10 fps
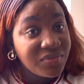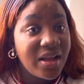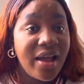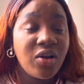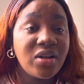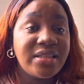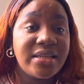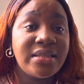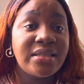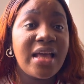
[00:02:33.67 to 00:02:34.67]
I got
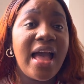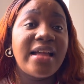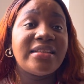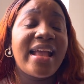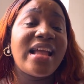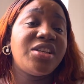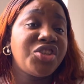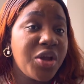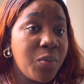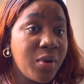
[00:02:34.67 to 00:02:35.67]
it and I can
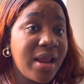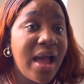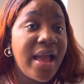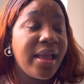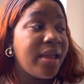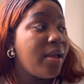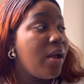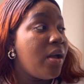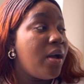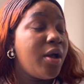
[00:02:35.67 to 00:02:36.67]
share what I
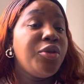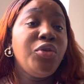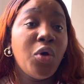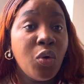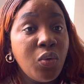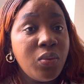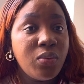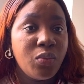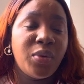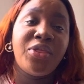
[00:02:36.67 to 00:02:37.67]
know
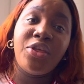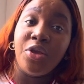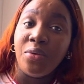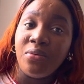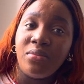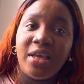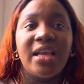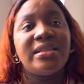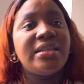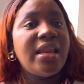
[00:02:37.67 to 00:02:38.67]
with you in
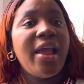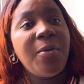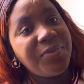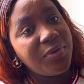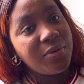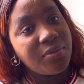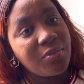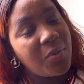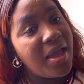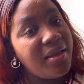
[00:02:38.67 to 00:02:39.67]
case it helps you.
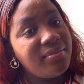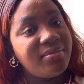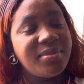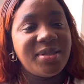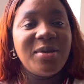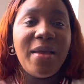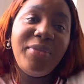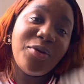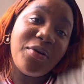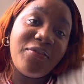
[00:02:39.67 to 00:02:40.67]
Okay, so let me
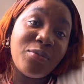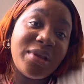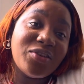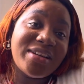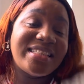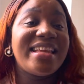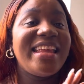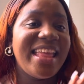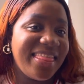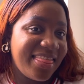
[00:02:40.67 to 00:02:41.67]
know if you'd be interested
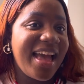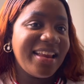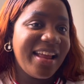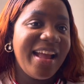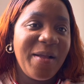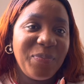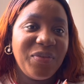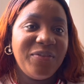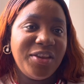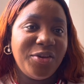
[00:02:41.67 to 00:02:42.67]
in that
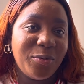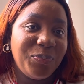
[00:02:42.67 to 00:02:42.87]
video.